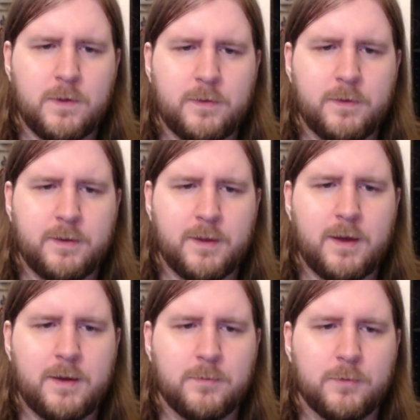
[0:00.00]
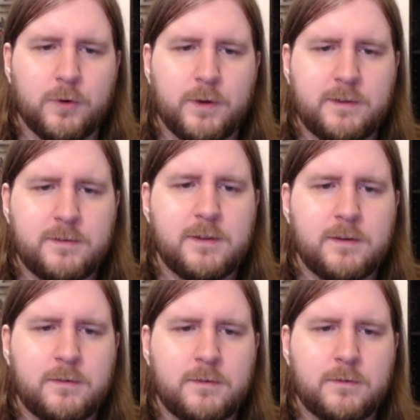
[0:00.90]
The time, or it's
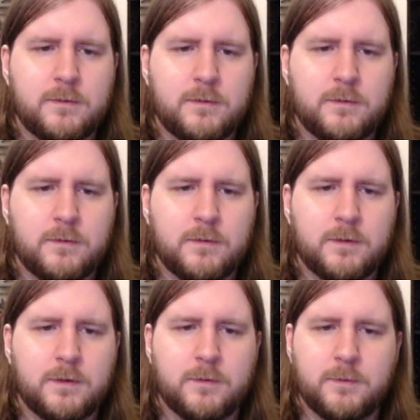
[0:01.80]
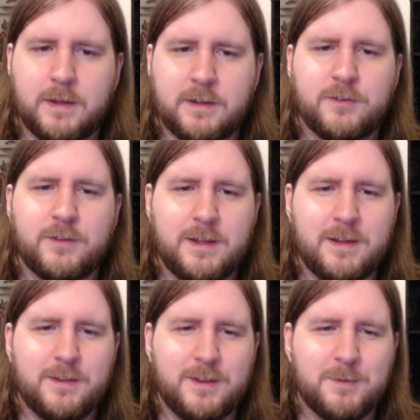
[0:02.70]
the it's
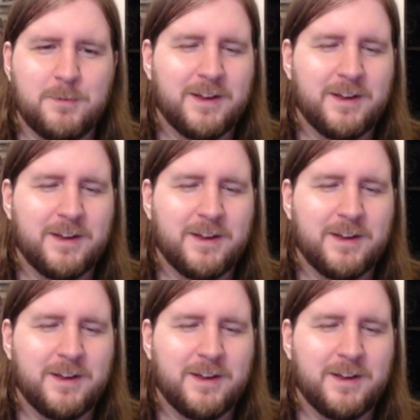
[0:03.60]
the, the